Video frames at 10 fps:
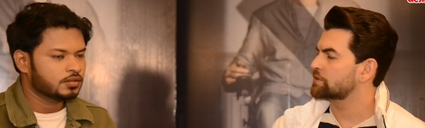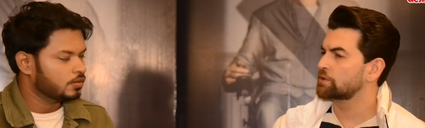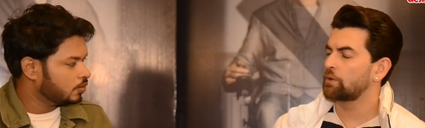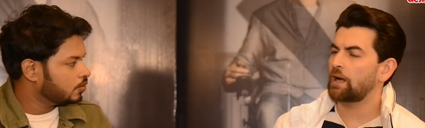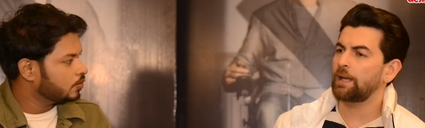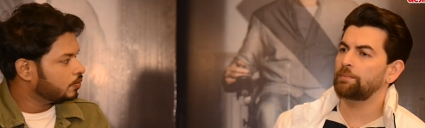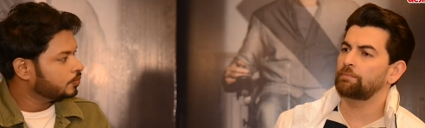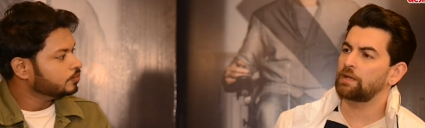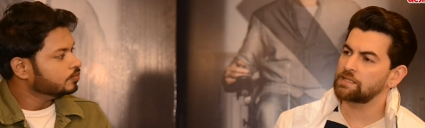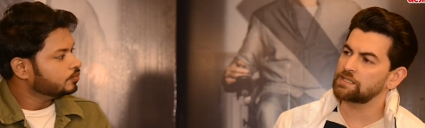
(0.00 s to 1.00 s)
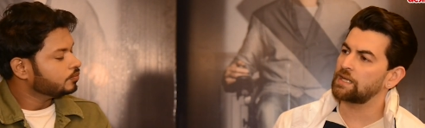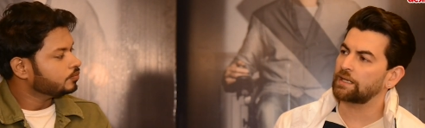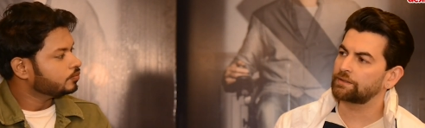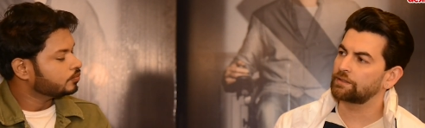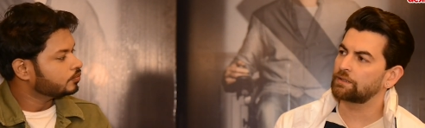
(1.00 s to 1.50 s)
Speaker 1: So I'm as an
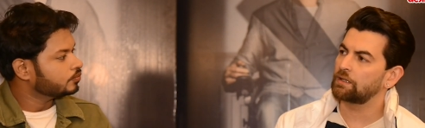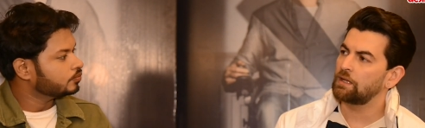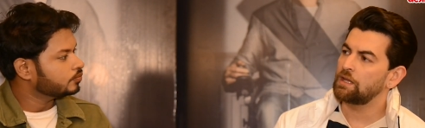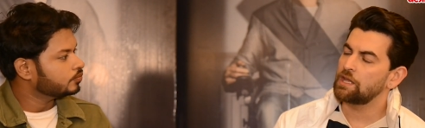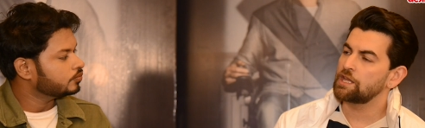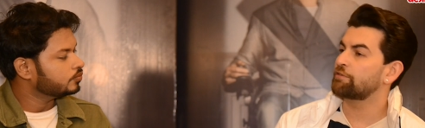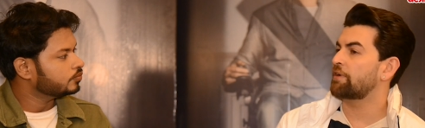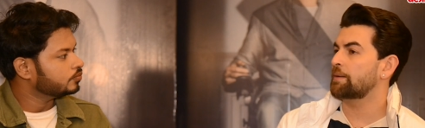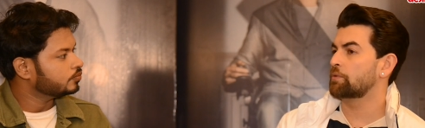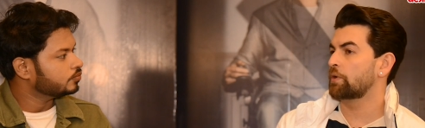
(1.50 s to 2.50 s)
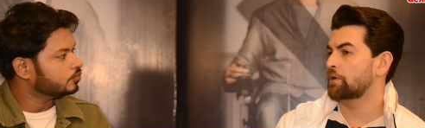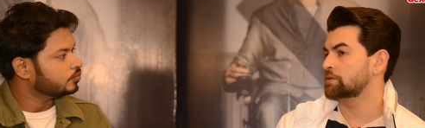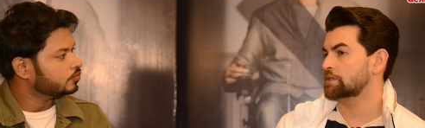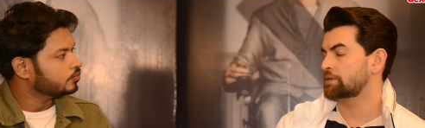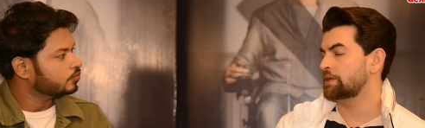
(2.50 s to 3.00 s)
actor, if I'm going on
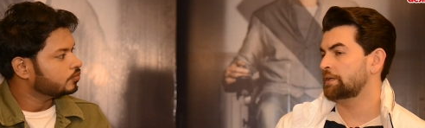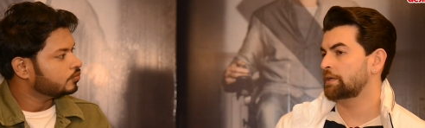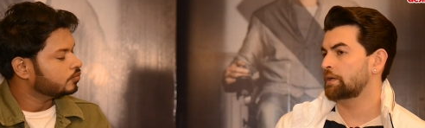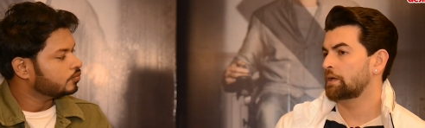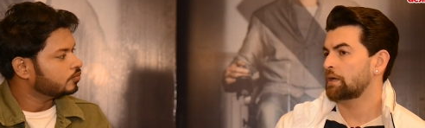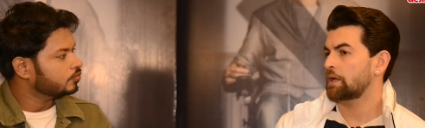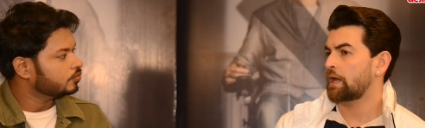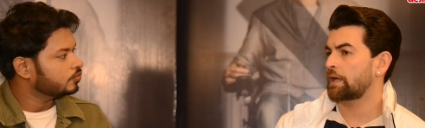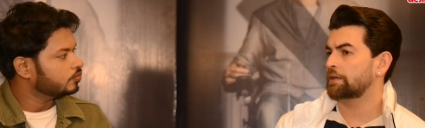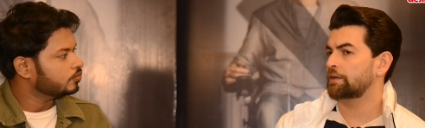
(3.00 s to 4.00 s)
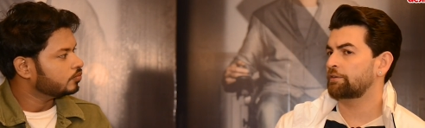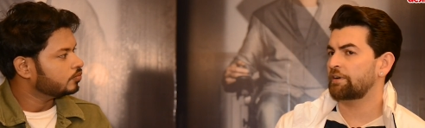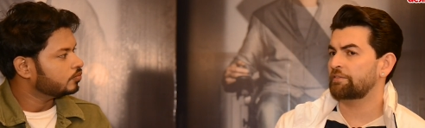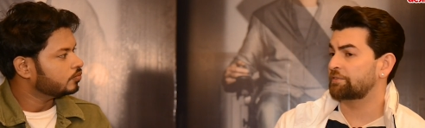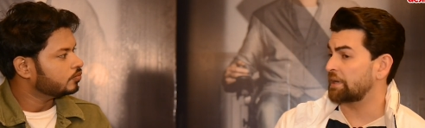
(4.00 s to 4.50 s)
screen, and if
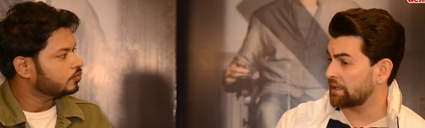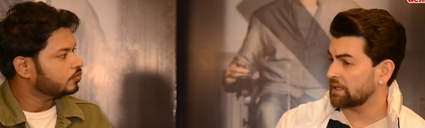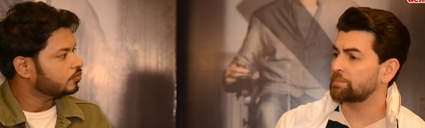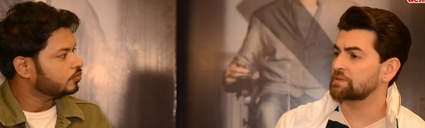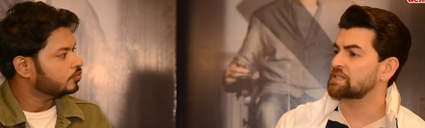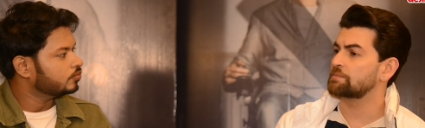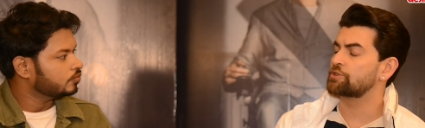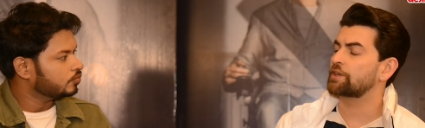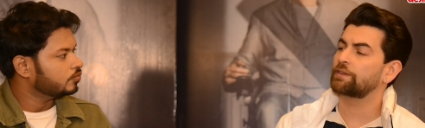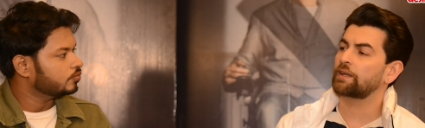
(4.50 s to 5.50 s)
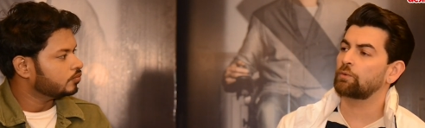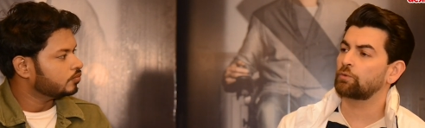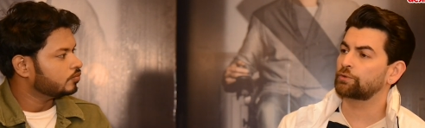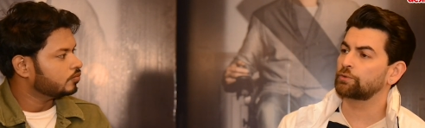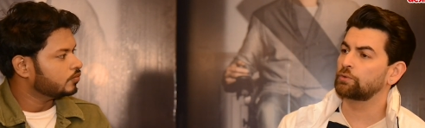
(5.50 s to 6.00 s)
I've taken up a subject that I
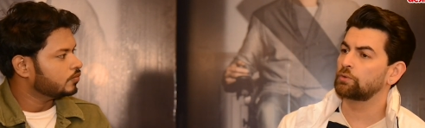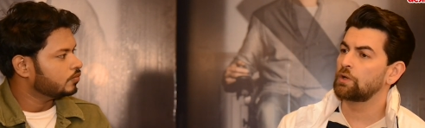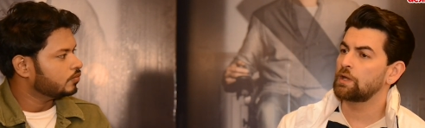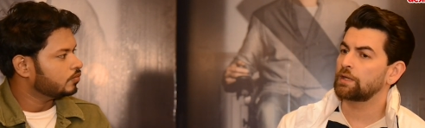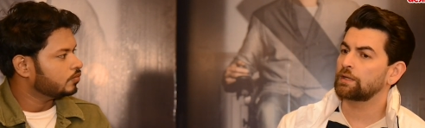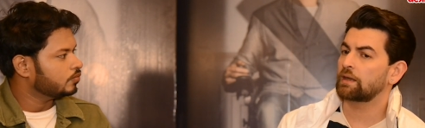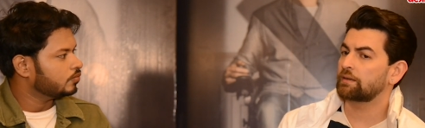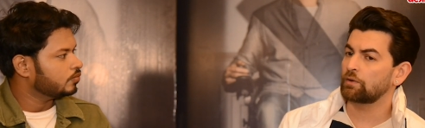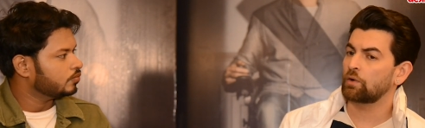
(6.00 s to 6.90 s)
want to get an